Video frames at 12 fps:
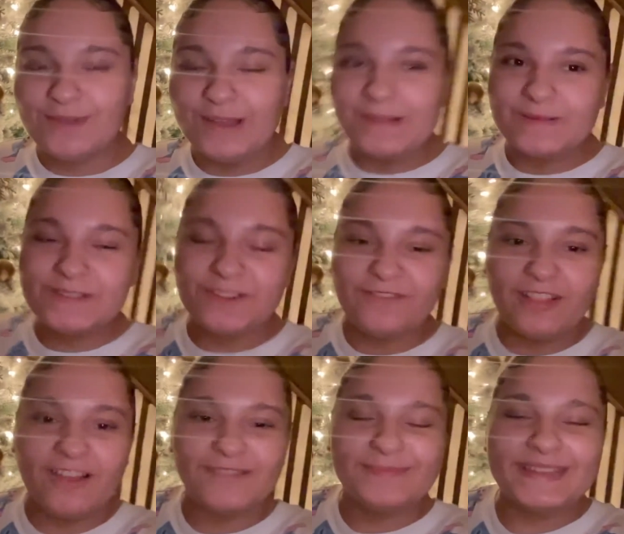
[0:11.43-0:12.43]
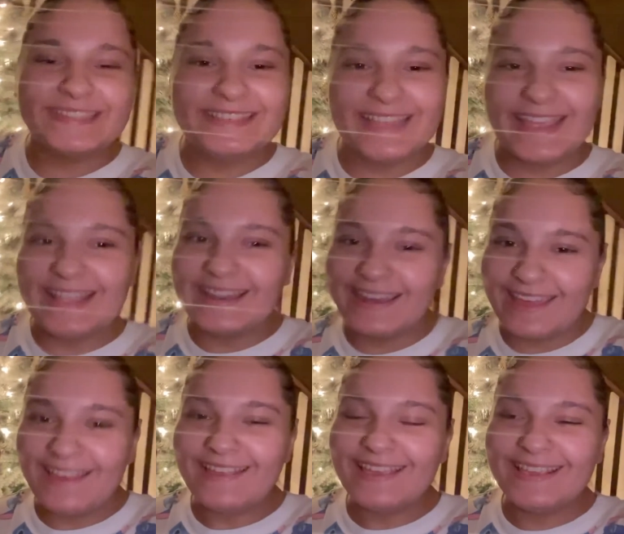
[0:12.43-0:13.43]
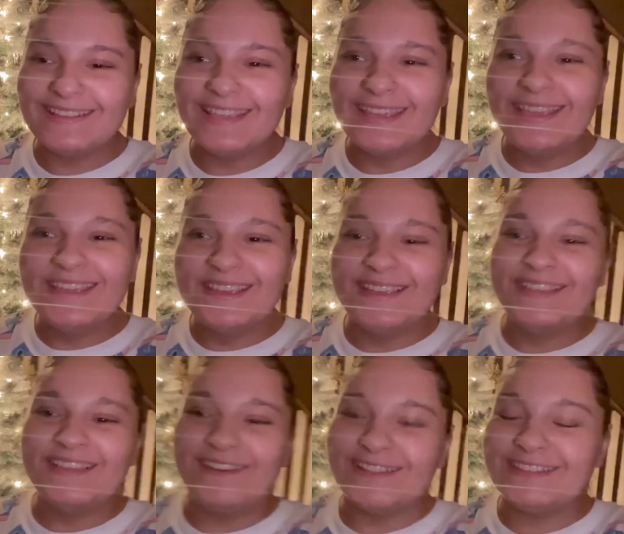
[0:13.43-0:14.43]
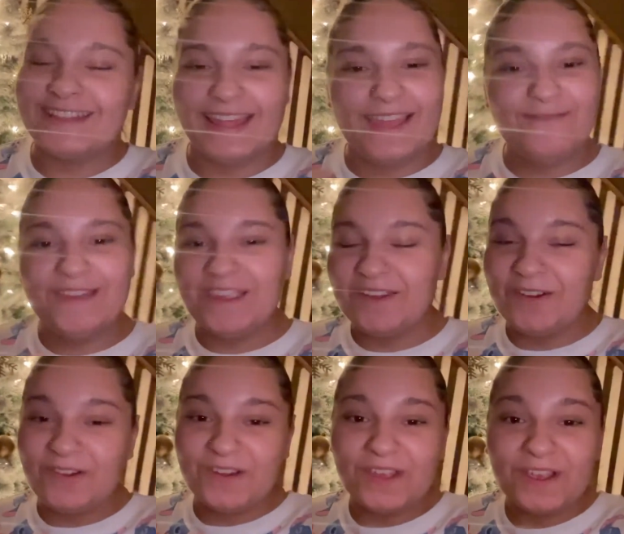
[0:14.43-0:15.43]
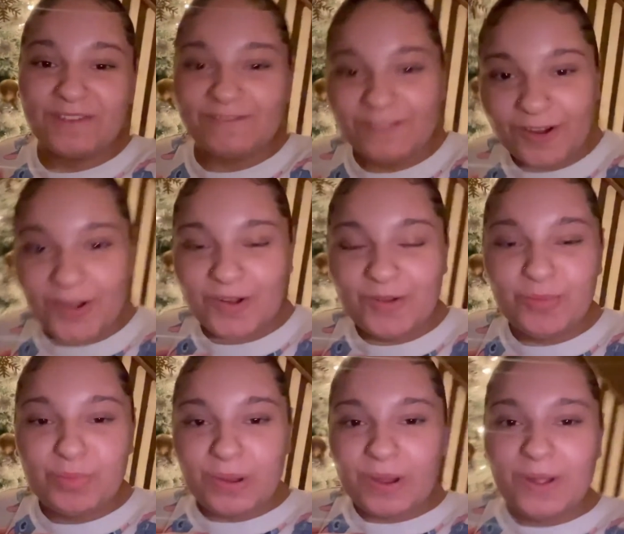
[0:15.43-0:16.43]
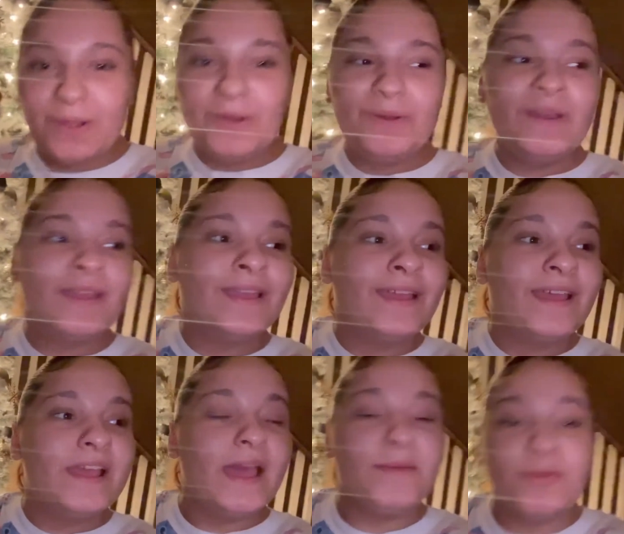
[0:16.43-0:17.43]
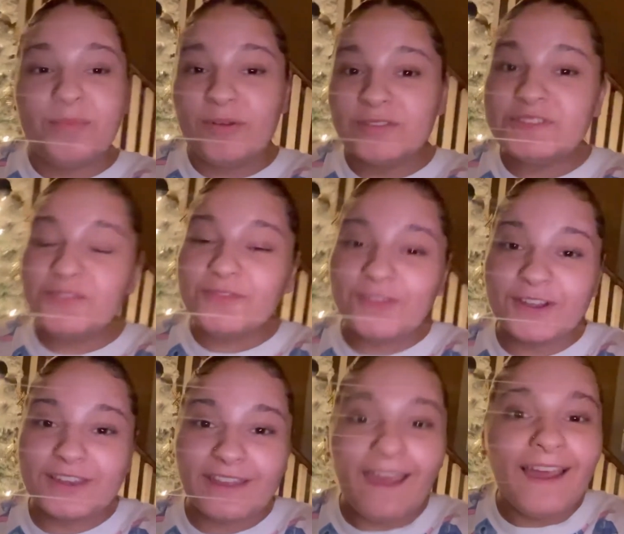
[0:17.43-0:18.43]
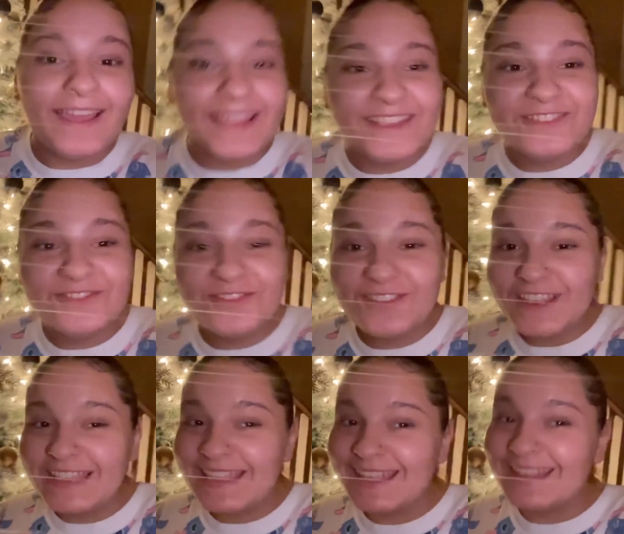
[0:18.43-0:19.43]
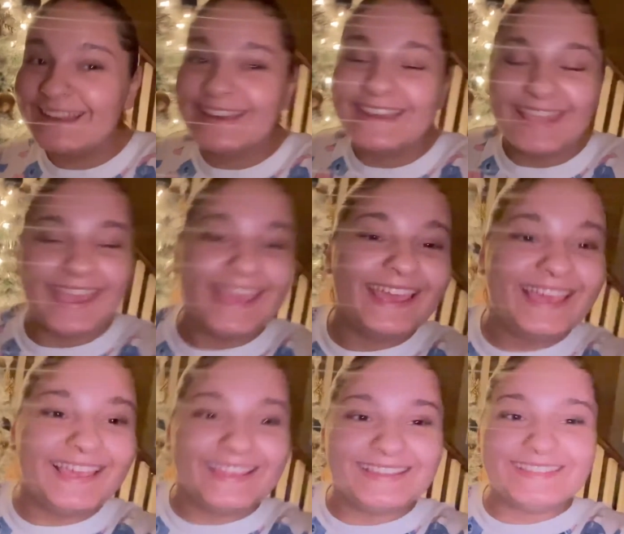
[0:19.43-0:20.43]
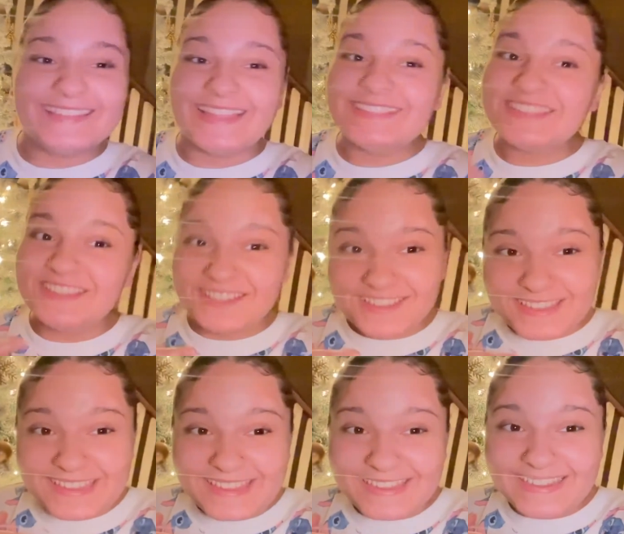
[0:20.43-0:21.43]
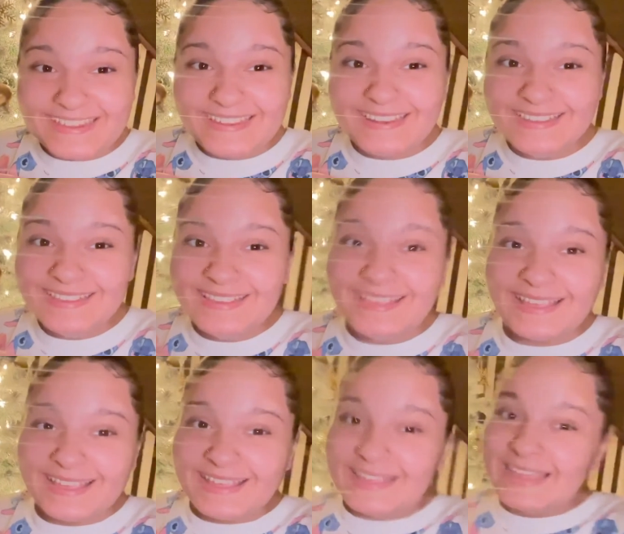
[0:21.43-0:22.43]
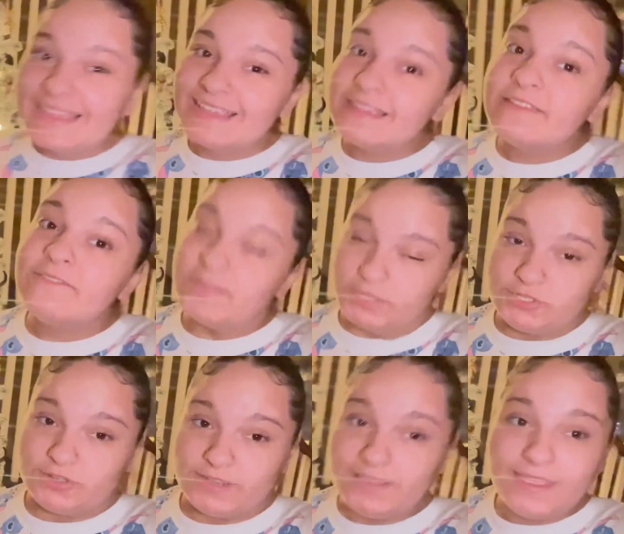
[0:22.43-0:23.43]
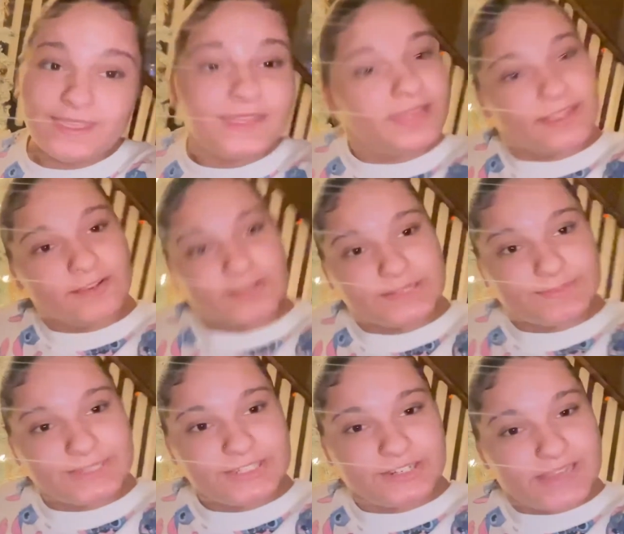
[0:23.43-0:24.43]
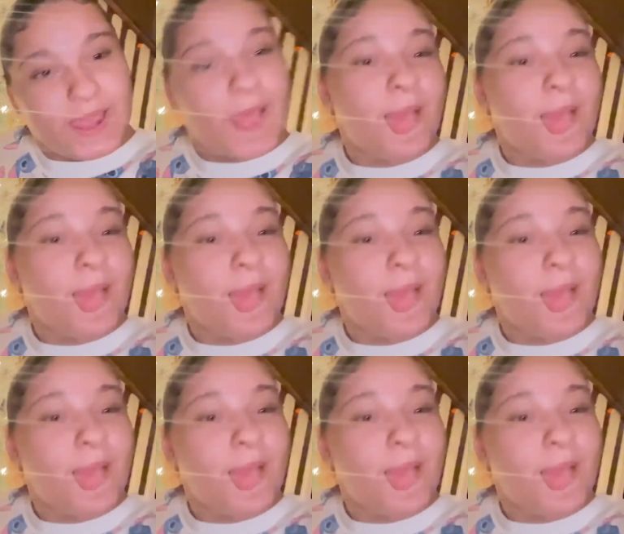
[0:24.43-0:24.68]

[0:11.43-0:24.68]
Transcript: Welcome to Vlogmas Day 9. Y'all, today we are on a roll, bro. I've been posting for 9 freaking days. That's good. Featuring the Christmas tree.